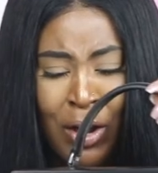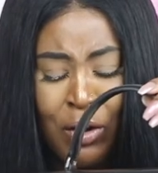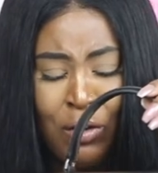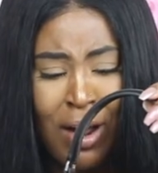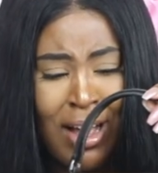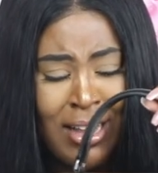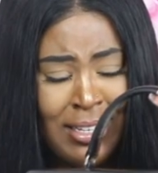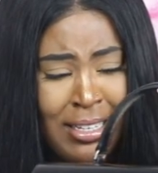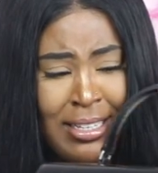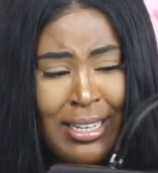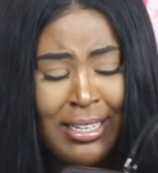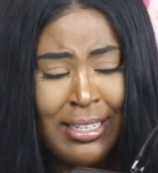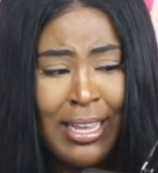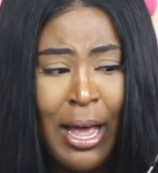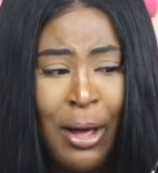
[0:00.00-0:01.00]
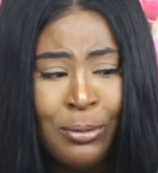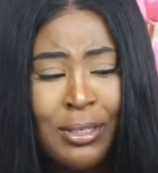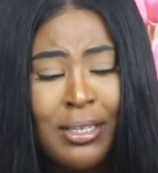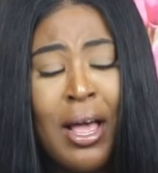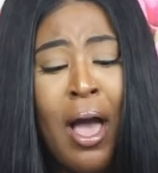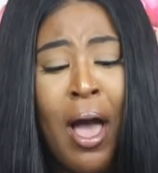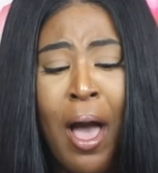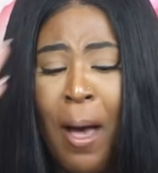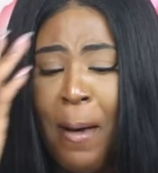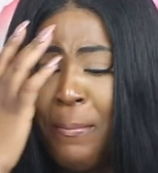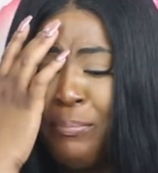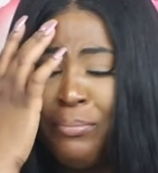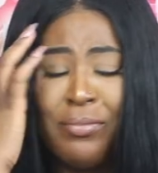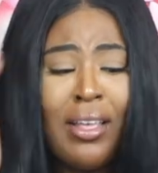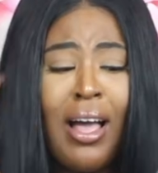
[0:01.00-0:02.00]
Cries and discounts.
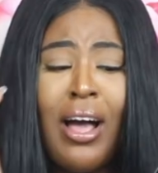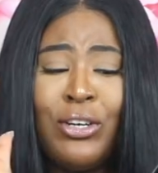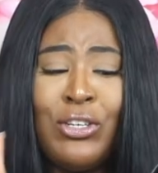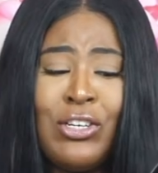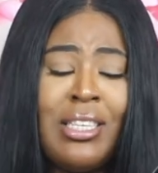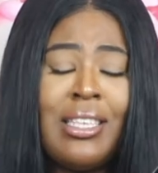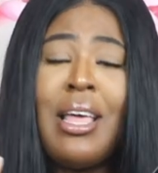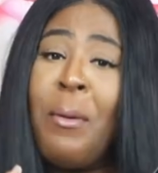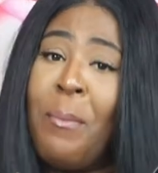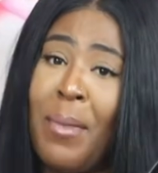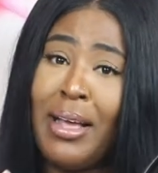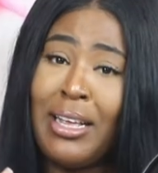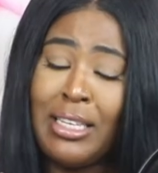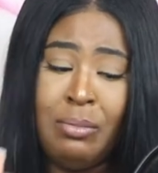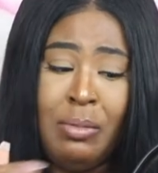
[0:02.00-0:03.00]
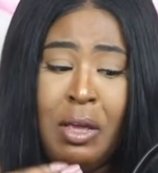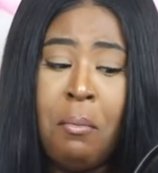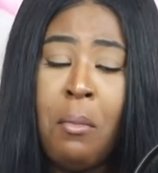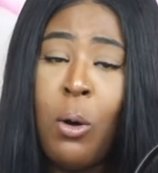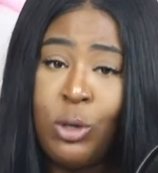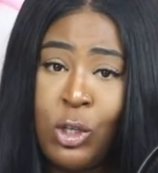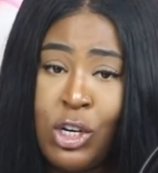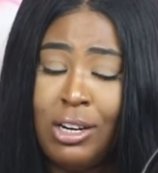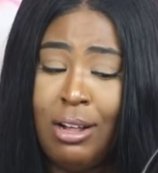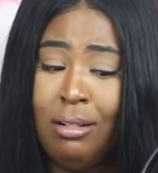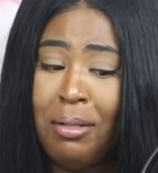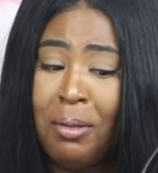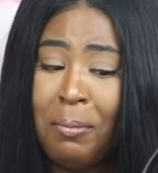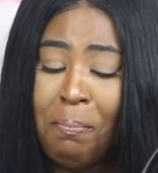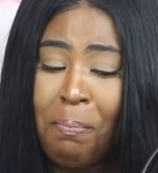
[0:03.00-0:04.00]
Um, I just, it makes me
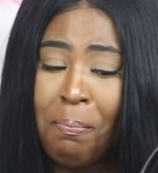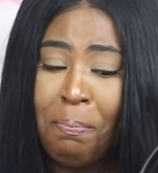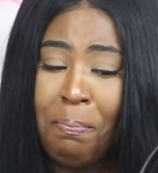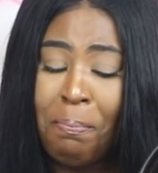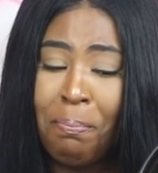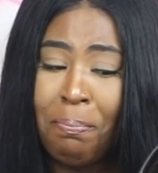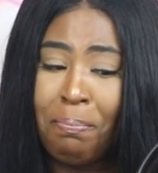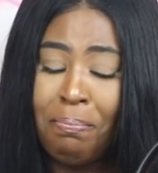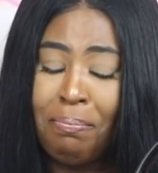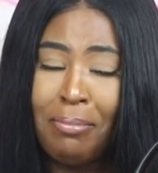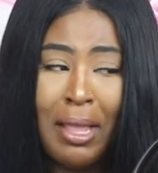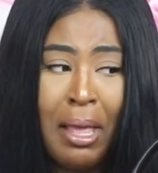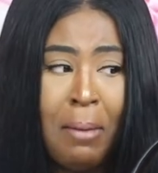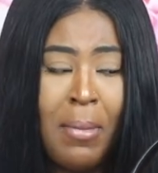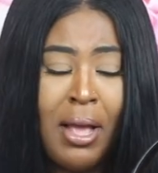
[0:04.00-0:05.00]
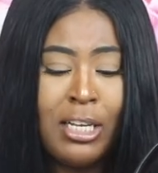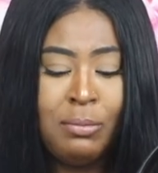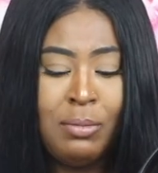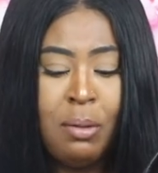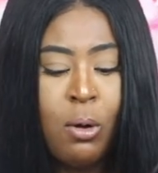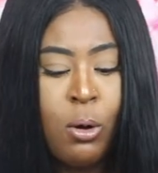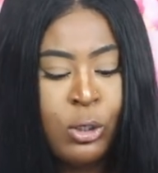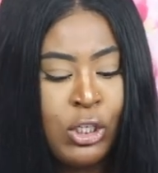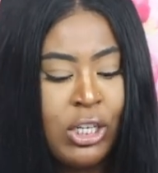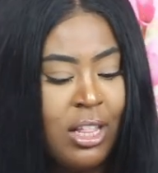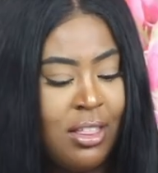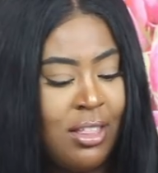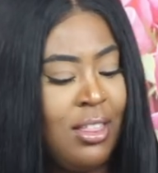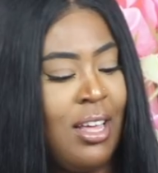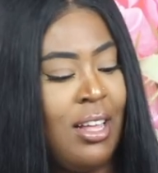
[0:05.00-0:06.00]
emotional. It makes me
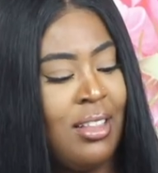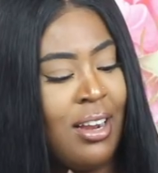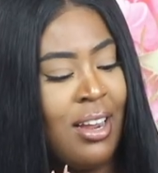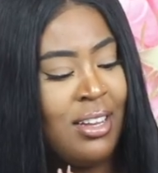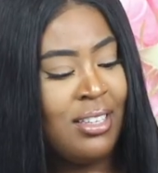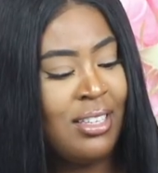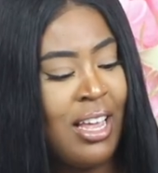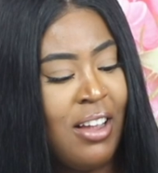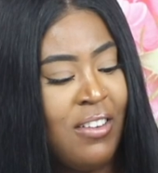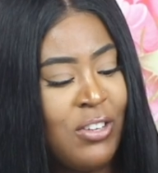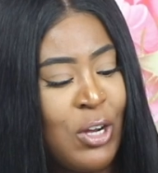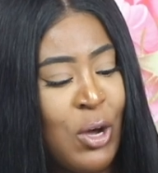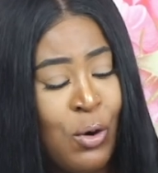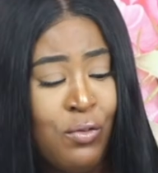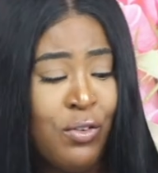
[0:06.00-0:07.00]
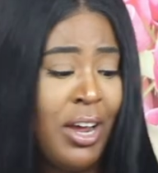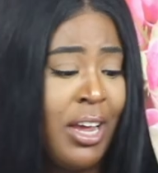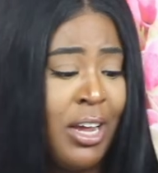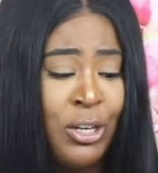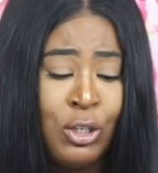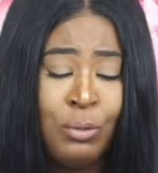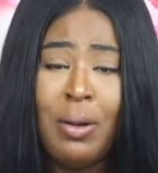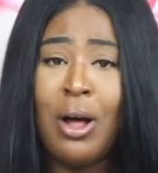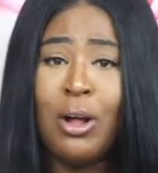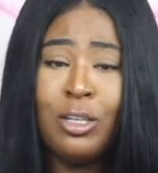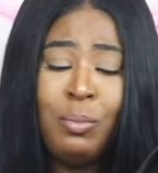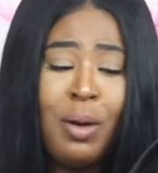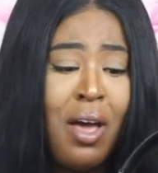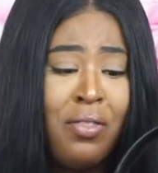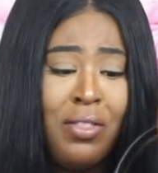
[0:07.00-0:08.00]
emotional to think that I saved over eight hundred
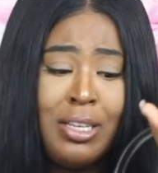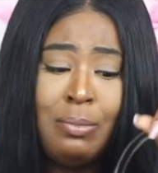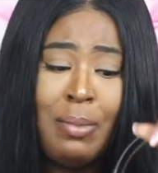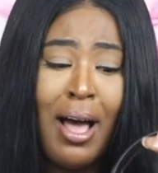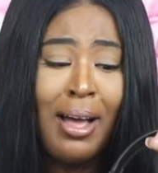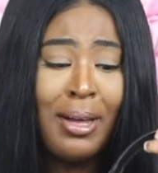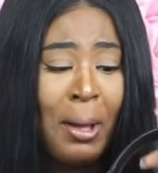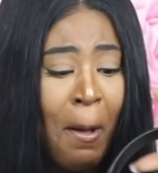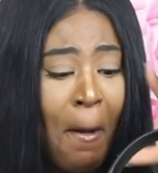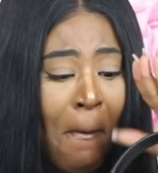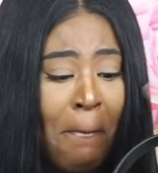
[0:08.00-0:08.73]
pounds buying this bag.